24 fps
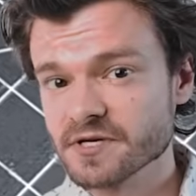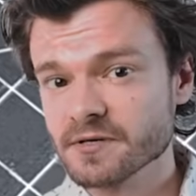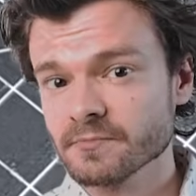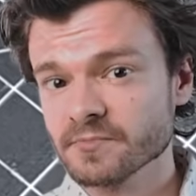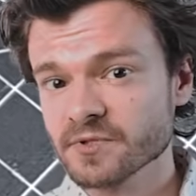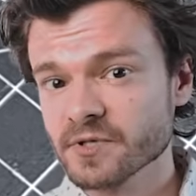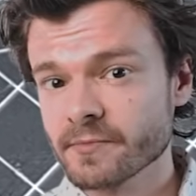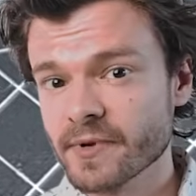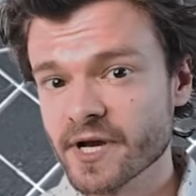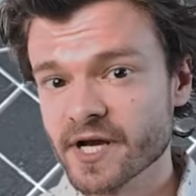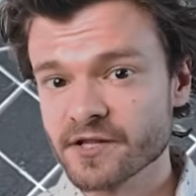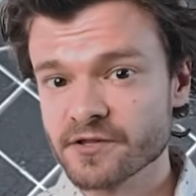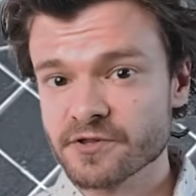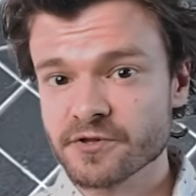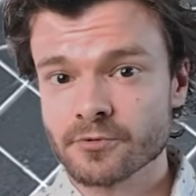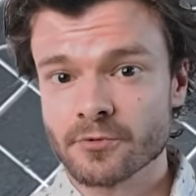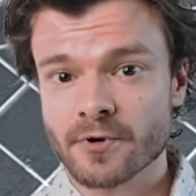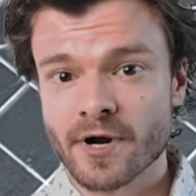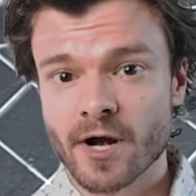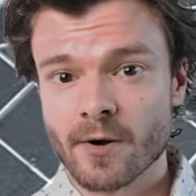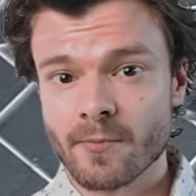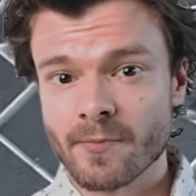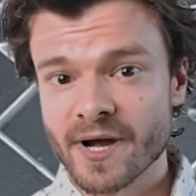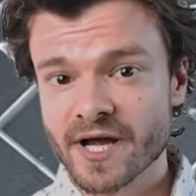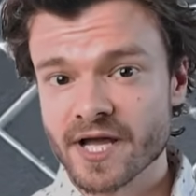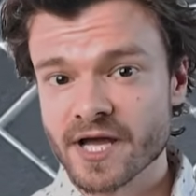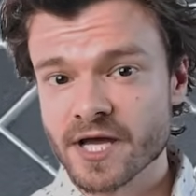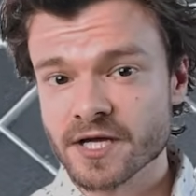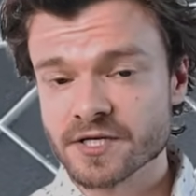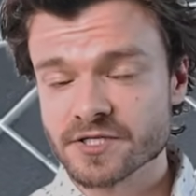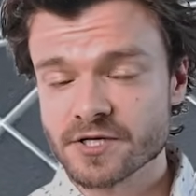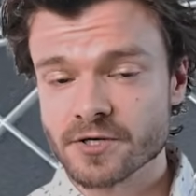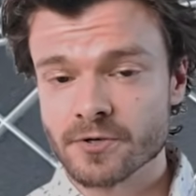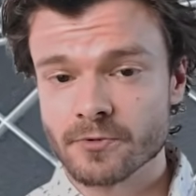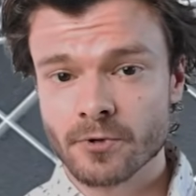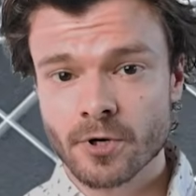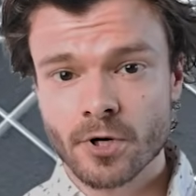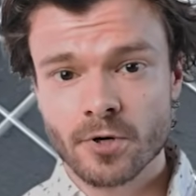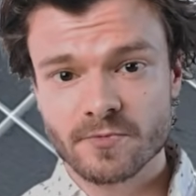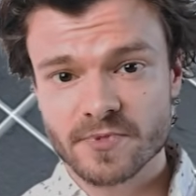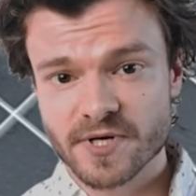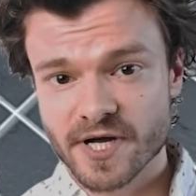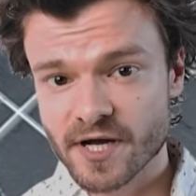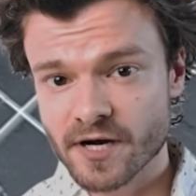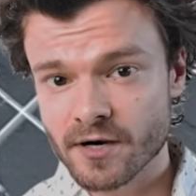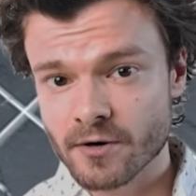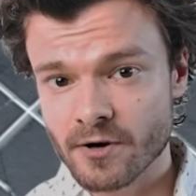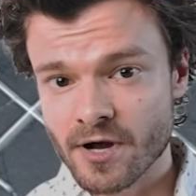implemented throughout my ancient Rome
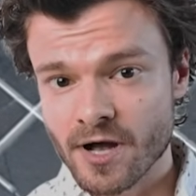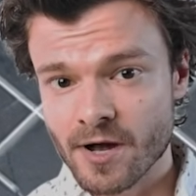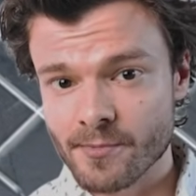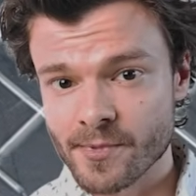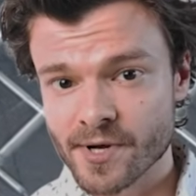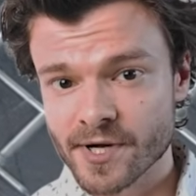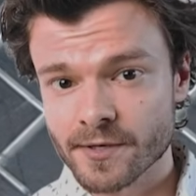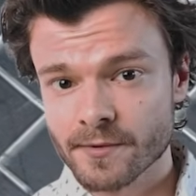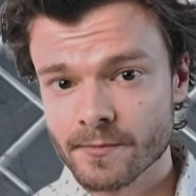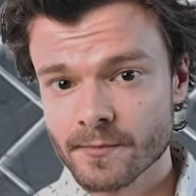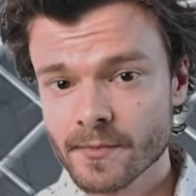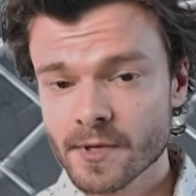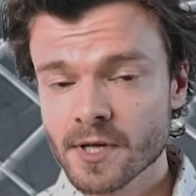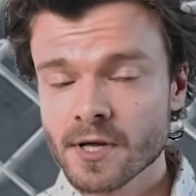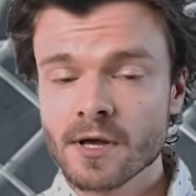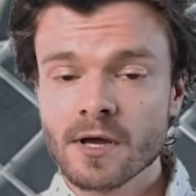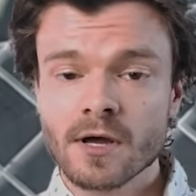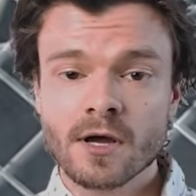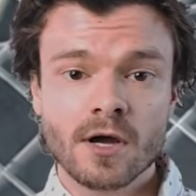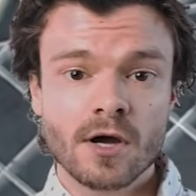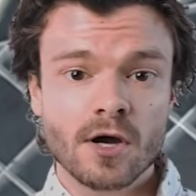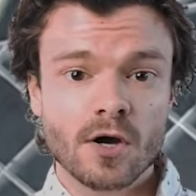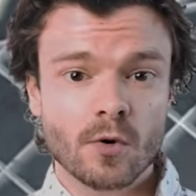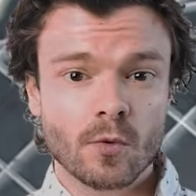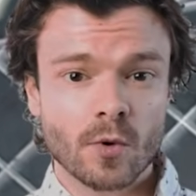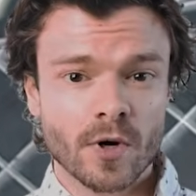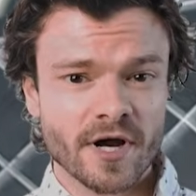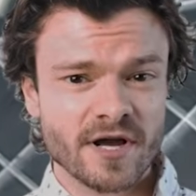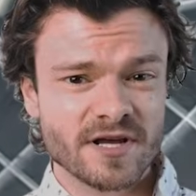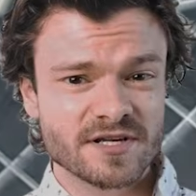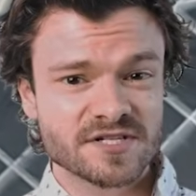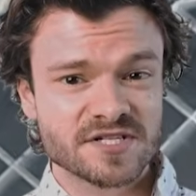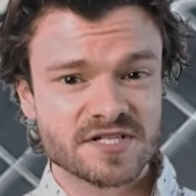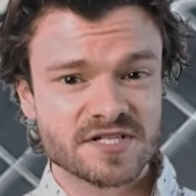diorama. Whereas